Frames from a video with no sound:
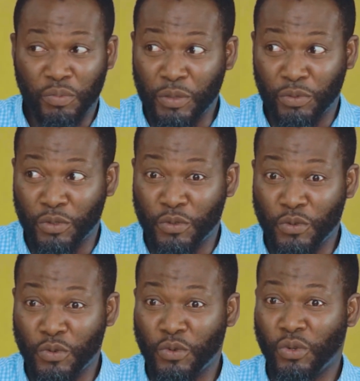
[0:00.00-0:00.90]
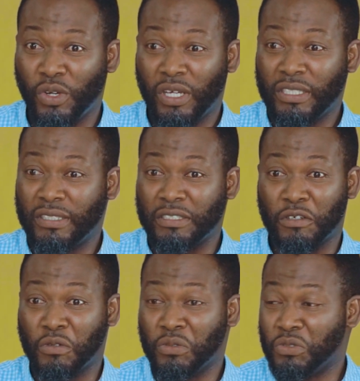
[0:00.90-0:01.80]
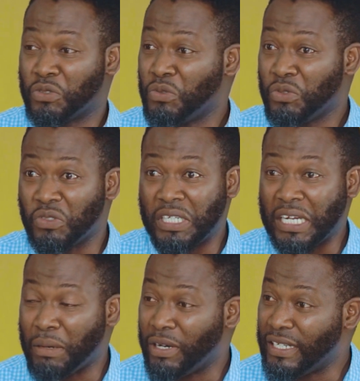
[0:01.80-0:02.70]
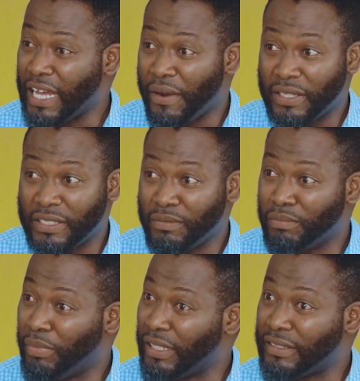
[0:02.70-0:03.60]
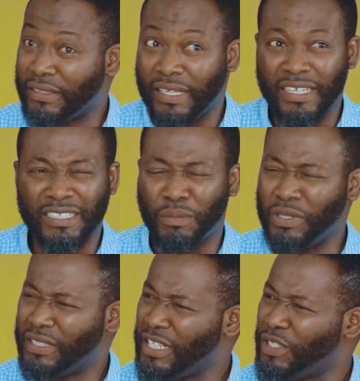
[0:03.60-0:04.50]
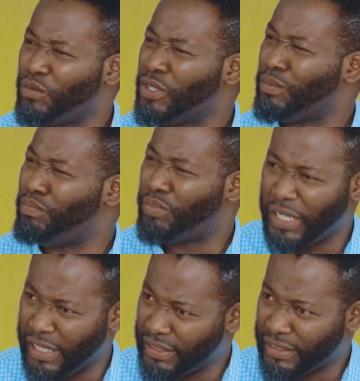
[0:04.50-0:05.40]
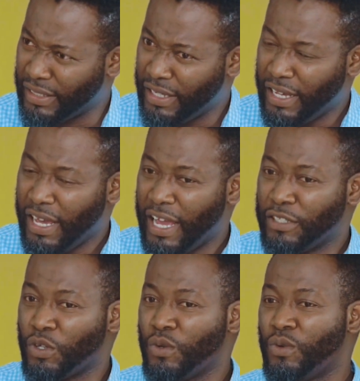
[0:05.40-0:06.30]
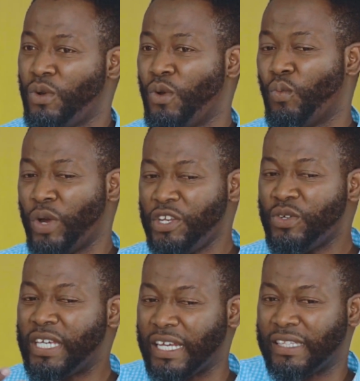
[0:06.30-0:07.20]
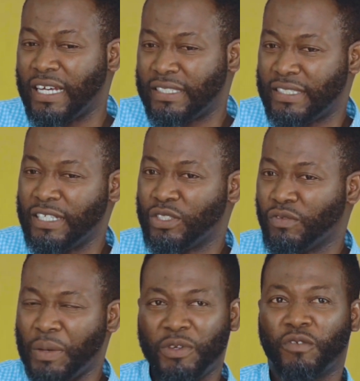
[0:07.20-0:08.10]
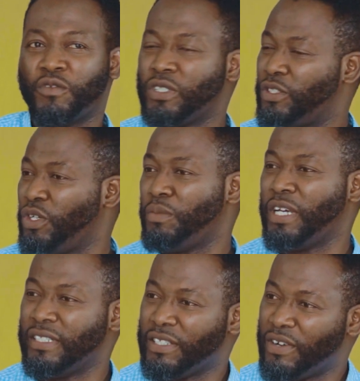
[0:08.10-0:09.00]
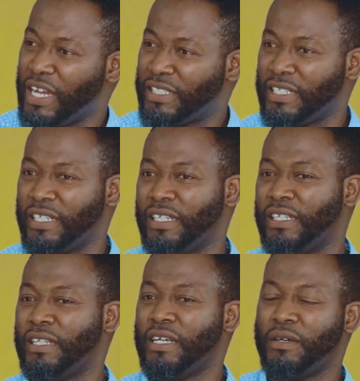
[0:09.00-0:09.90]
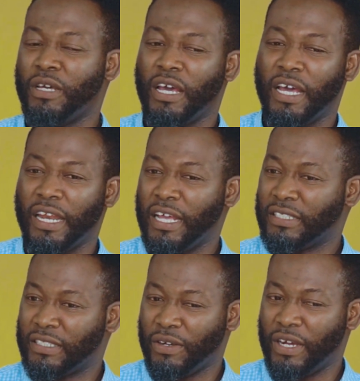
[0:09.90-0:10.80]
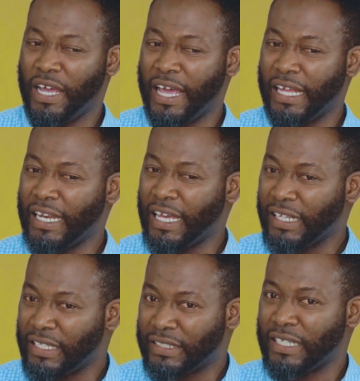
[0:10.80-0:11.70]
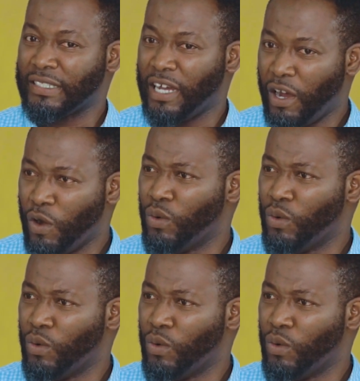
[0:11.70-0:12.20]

people who did not go to school to learn about directing, but their interpretation was brilliant. And so when you get that sense of, of course, it's going to be an interaction and etc. And I get a sense that,